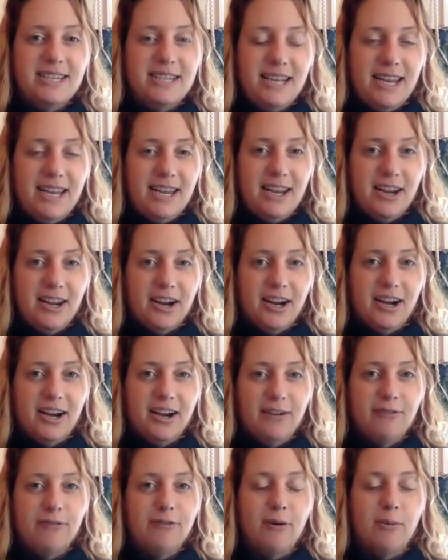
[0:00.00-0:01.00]
to
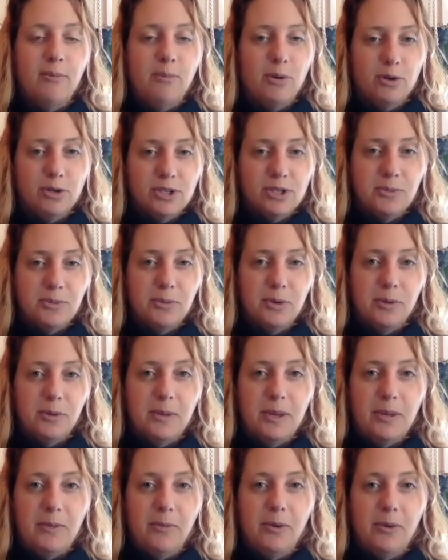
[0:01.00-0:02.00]
hear from multiple
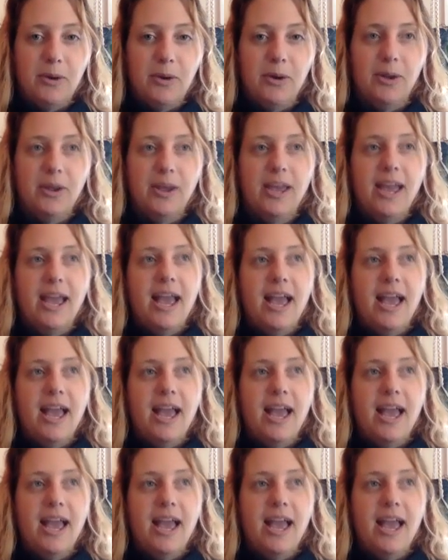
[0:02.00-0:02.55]
people.